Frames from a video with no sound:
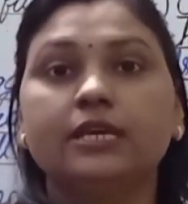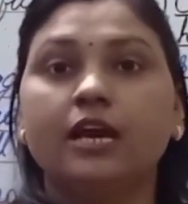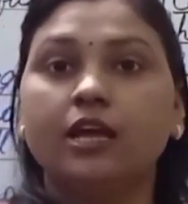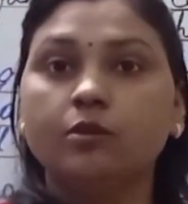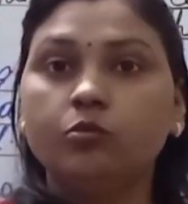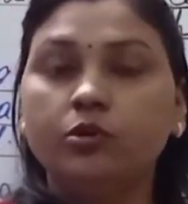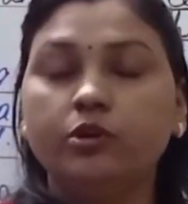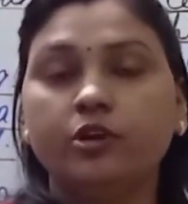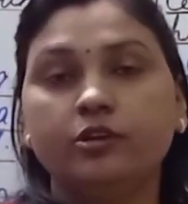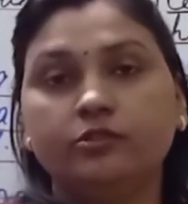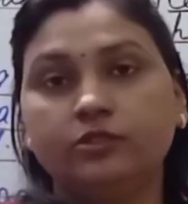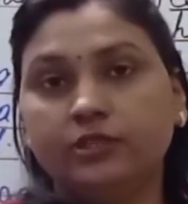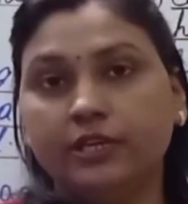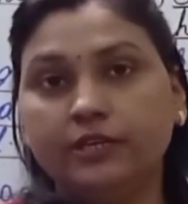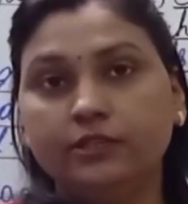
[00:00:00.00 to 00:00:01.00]
carbon
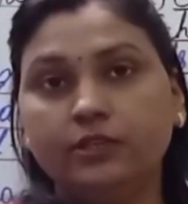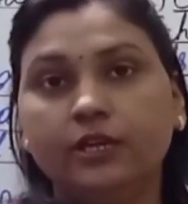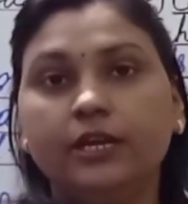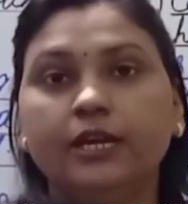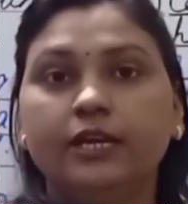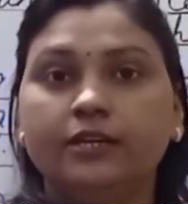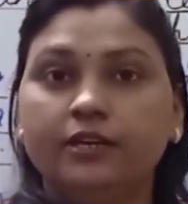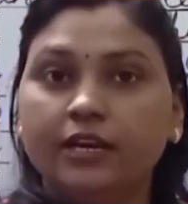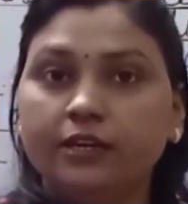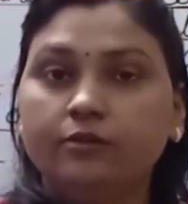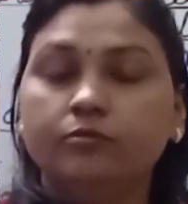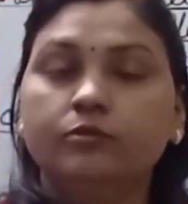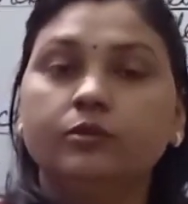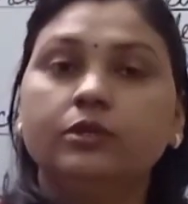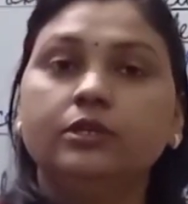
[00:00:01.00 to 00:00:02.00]
dioxide
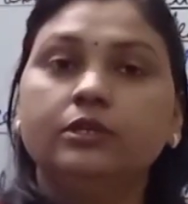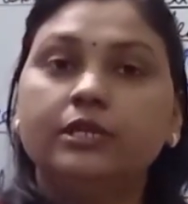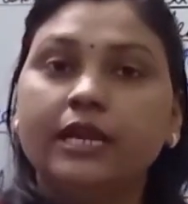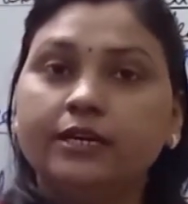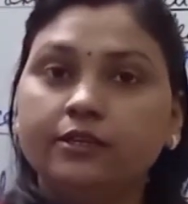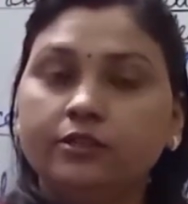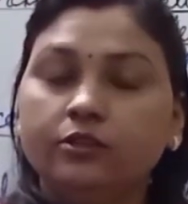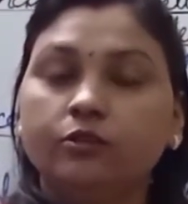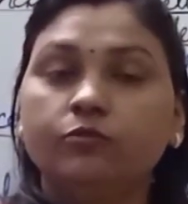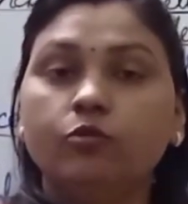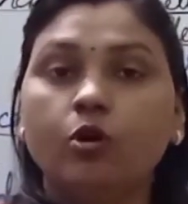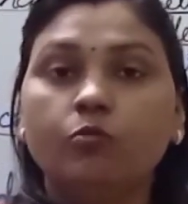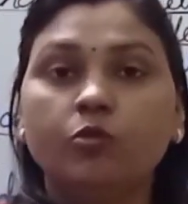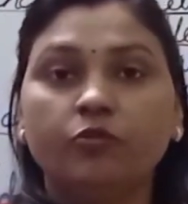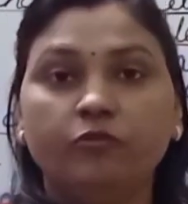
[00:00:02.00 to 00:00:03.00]
that in the
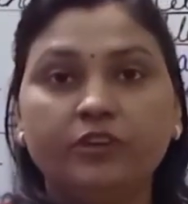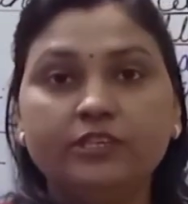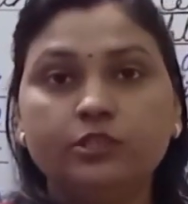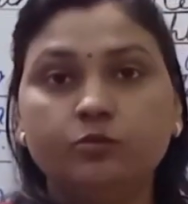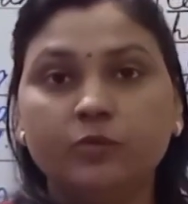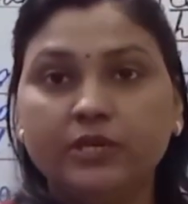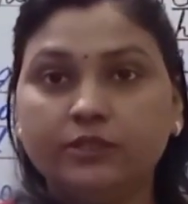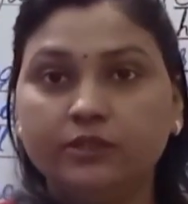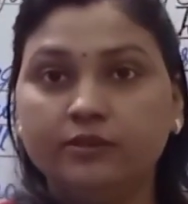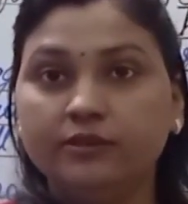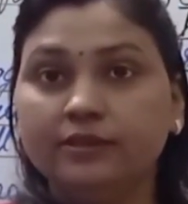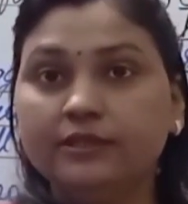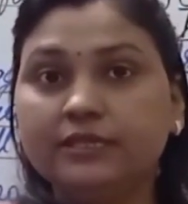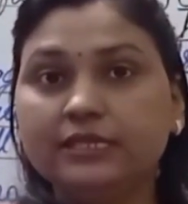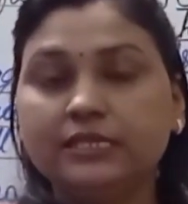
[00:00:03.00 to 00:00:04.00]
form of waste
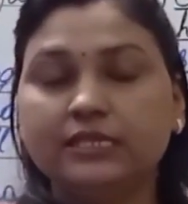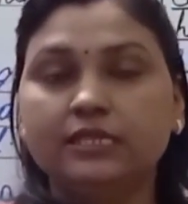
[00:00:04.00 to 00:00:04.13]
materials